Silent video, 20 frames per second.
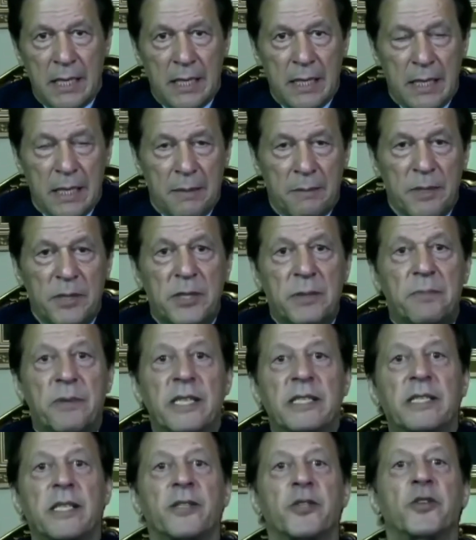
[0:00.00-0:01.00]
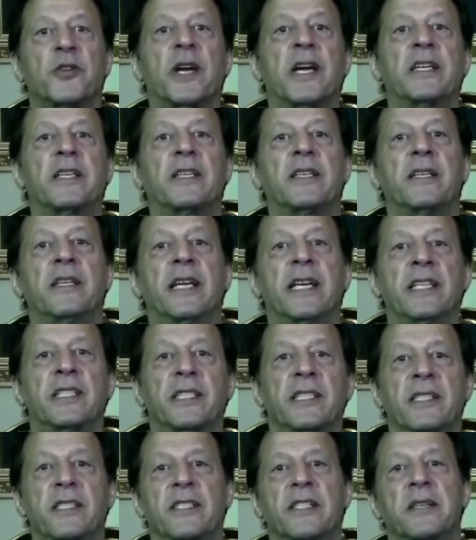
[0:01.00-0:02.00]
Mr. President, the United
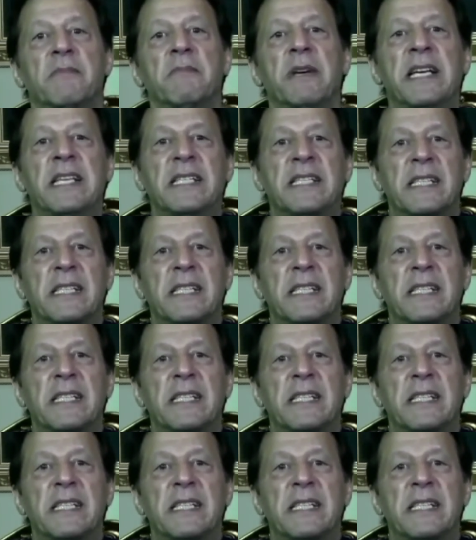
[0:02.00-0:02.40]
Nations remains